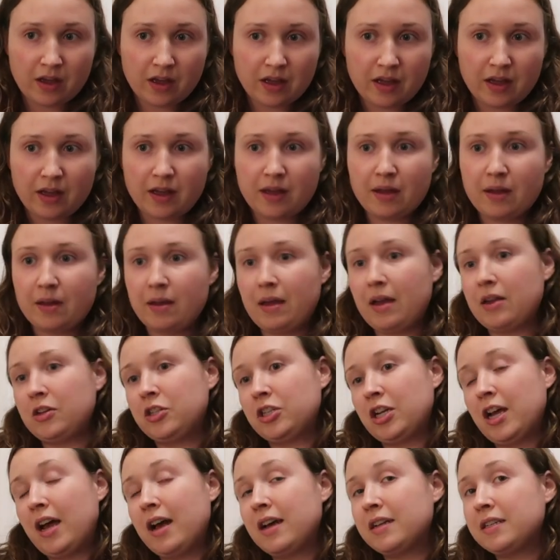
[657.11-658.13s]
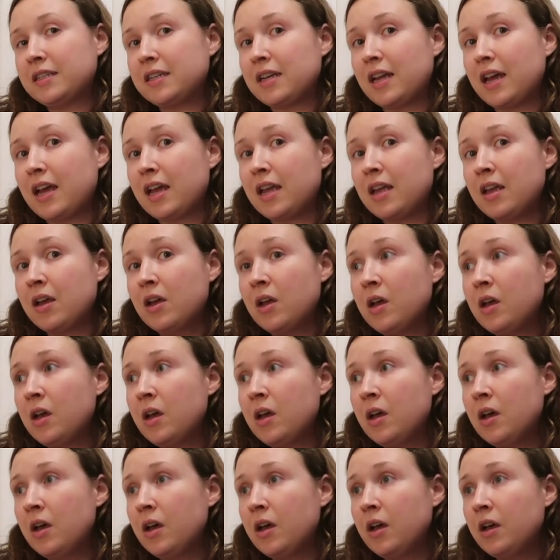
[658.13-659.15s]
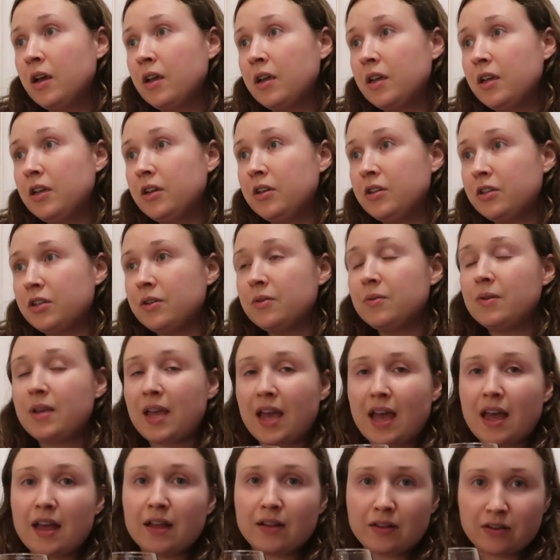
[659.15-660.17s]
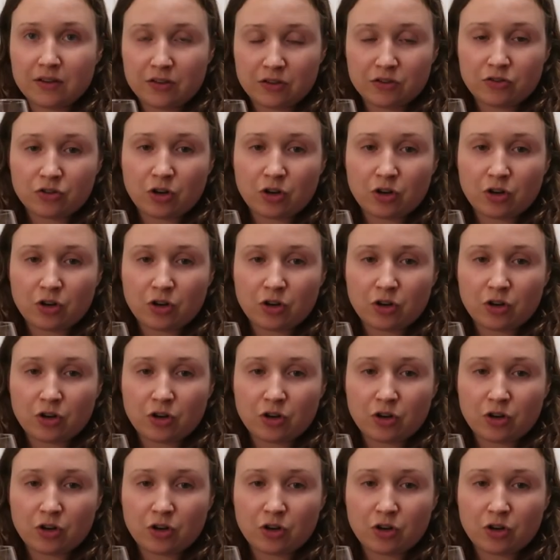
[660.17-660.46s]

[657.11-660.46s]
Chardonnay, you do get the